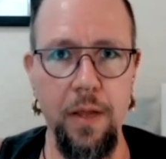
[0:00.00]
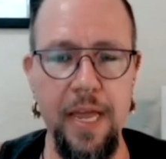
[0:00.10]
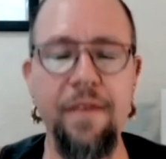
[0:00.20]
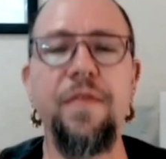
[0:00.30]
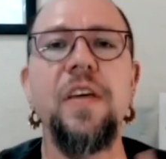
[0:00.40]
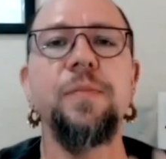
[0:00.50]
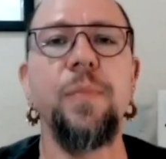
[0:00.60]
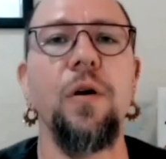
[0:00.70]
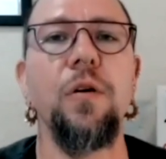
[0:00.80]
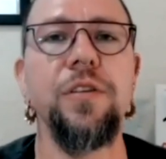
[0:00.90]
if this
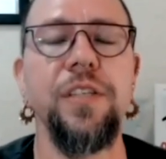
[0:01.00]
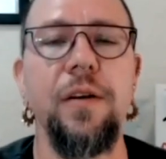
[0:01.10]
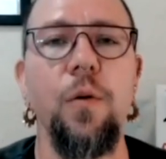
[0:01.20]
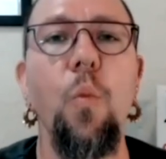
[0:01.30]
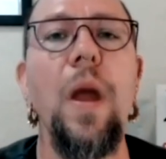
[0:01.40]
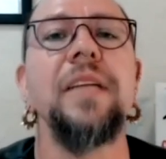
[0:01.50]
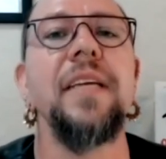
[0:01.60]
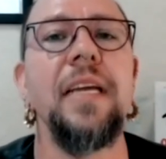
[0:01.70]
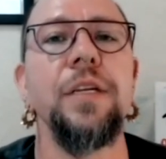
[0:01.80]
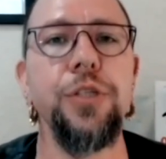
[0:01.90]
person went
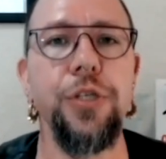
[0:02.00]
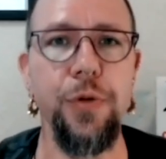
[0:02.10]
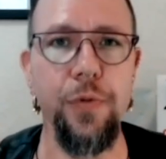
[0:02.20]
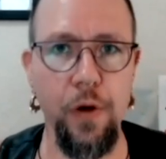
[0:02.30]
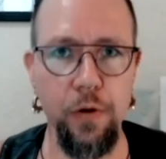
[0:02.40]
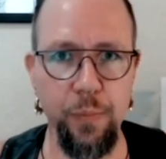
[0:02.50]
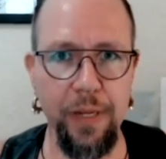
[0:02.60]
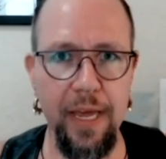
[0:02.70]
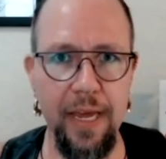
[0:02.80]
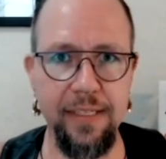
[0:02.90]
into those
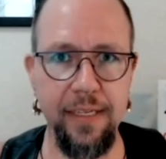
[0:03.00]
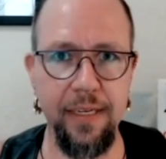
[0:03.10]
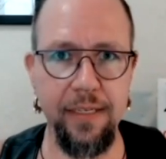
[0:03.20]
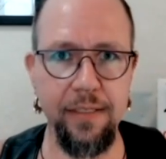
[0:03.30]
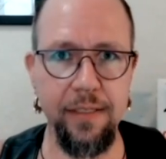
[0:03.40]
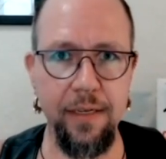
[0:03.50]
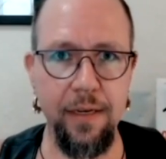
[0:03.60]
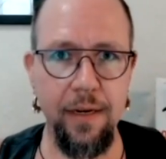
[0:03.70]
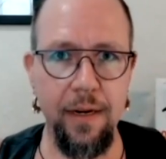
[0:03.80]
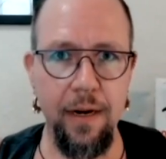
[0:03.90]
places.
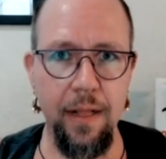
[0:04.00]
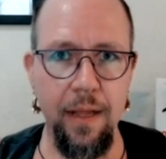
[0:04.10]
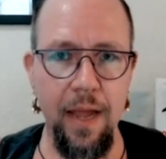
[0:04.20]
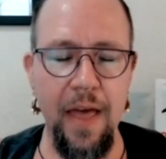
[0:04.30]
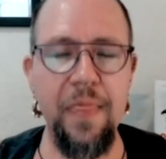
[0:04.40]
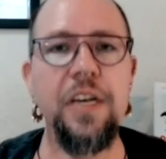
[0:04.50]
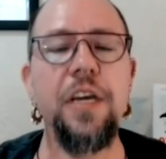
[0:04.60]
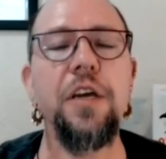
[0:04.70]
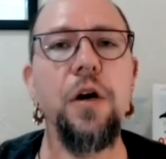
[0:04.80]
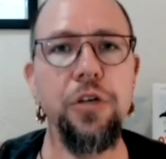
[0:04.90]
And the
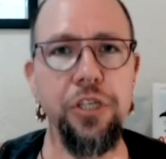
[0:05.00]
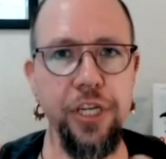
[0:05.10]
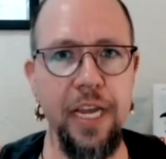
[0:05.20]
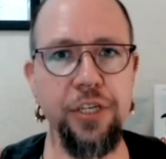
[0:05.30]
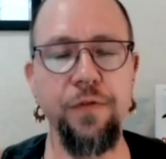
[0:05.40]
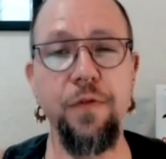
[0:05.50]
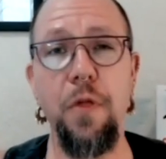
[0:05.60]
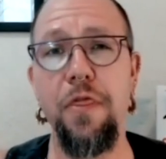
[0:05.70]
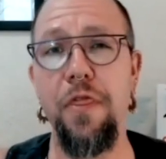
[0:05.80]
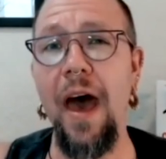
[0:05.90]
negotiation
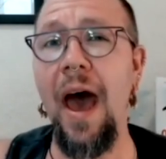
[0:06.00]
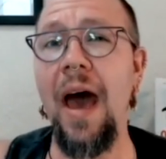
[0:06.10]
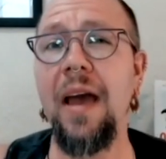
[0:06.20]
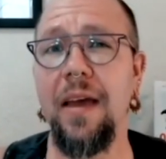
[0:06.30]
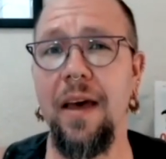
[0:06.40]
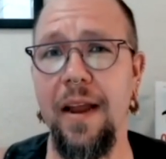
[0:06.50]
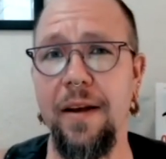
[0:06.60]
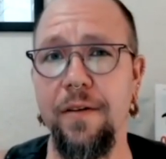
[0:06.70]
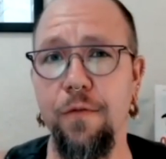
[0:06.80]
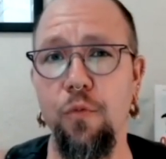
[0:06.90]
for that
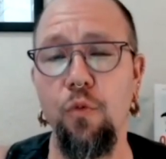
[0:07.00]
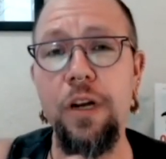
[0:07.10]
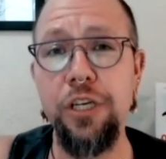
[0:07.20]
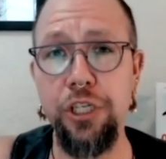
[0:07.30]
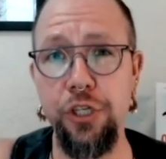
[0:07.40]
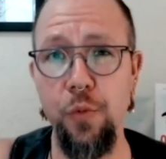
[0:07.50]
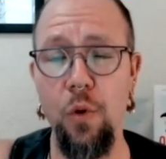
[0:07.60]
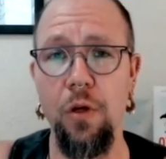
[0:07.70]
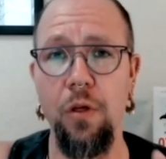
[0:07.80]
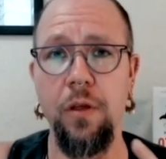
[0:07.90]
kind of
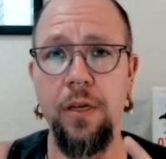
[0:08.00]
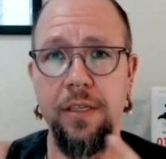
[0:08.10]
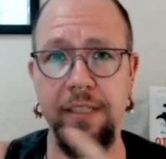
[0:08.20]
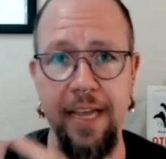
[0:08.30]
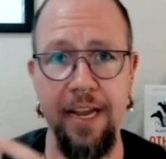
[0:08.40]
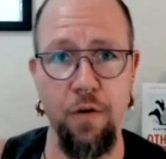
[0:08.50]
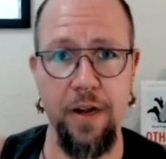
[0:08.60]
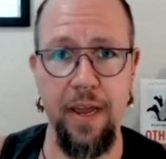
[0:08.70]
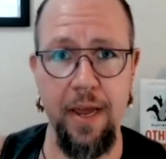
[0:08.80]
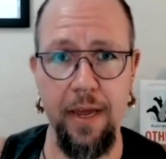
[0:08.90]
ritual sacred
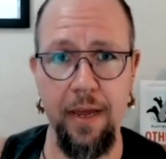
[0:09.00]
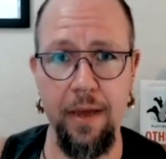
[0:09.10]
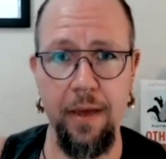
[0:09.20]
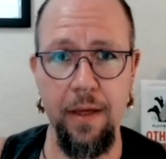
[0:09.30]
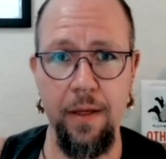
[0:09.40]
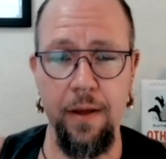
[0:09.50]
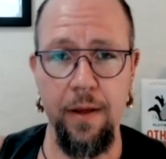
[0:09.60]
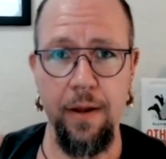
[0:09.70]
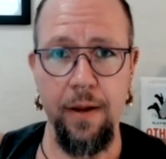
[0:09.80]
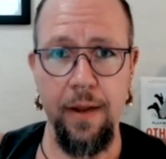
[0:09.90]
kink
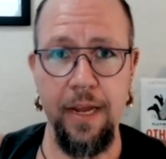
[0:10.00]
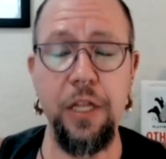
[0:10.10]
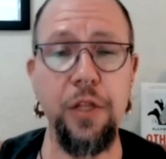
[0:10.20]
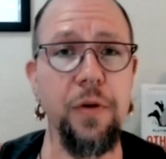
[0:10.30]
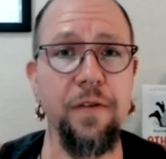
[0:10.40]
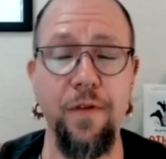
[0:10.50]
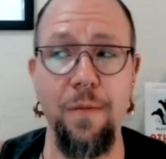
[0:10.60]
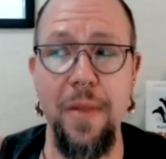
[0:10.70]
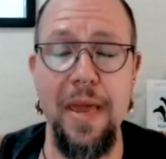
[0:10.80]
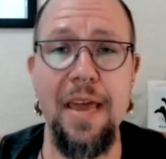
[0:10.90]
included for
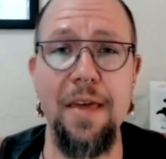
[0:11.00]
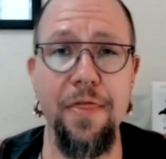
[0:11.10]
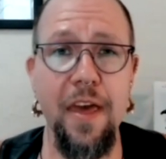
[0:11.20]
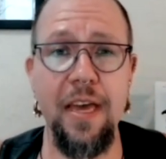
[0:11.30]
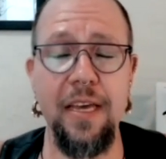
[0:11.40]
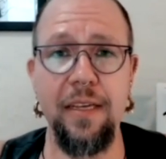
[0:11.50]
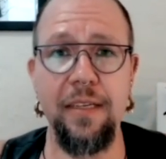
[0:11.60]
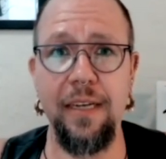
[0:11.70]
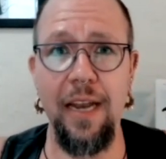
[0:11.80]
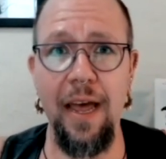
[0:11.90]
me
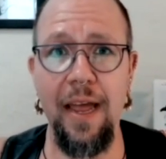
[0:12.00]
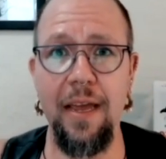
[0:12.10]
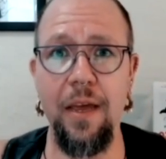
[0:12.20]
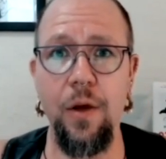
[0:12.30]
things like